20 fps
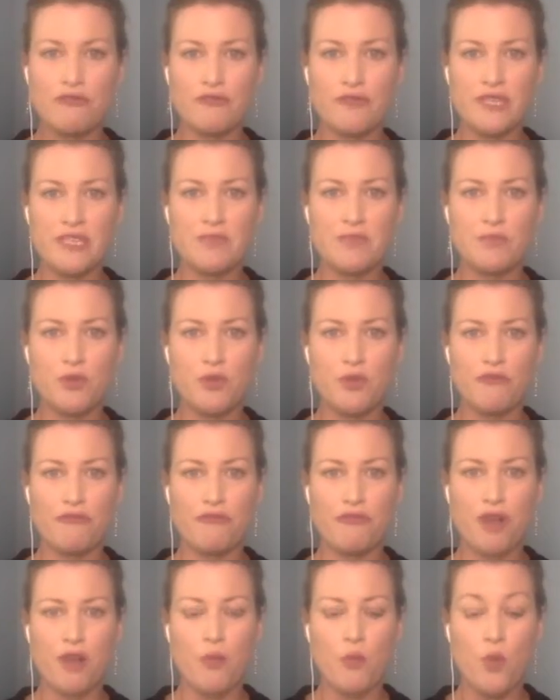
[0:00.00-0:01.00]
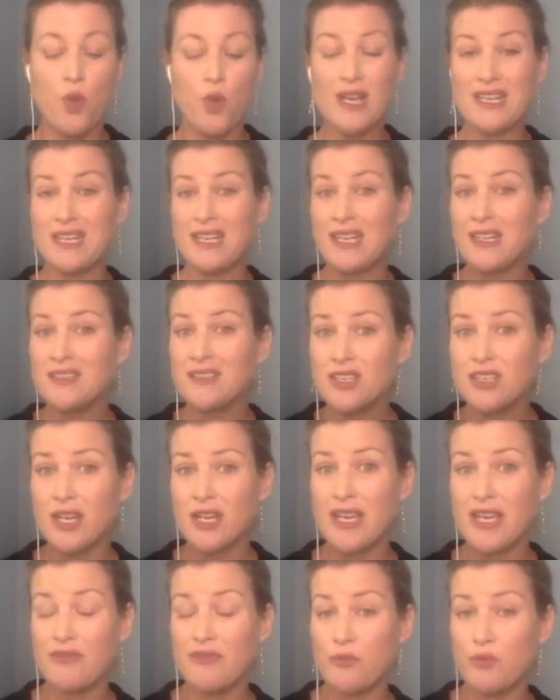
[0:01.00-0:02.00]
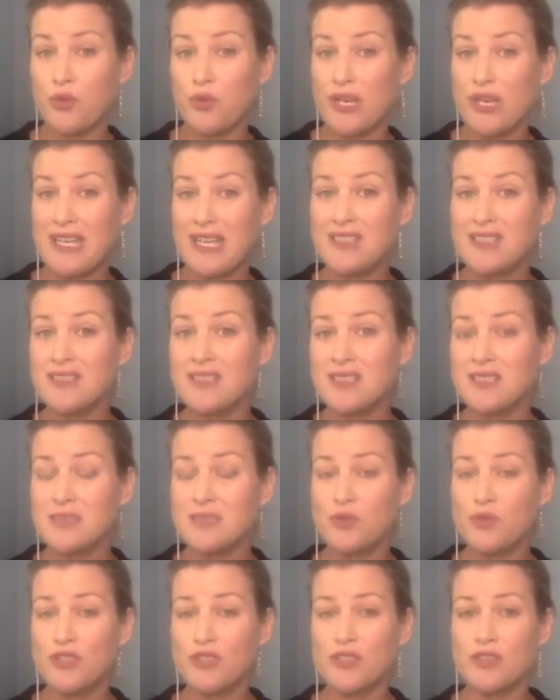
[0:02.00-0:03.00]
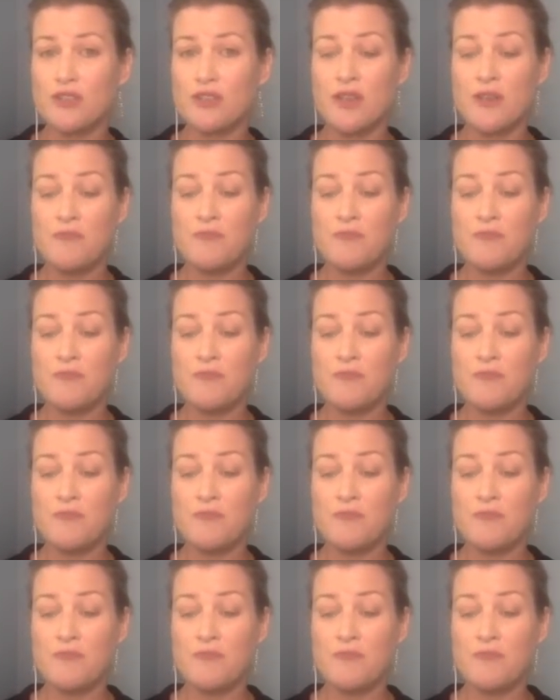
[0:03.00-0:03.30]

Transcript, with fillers: this book from? What links could I even put into this book to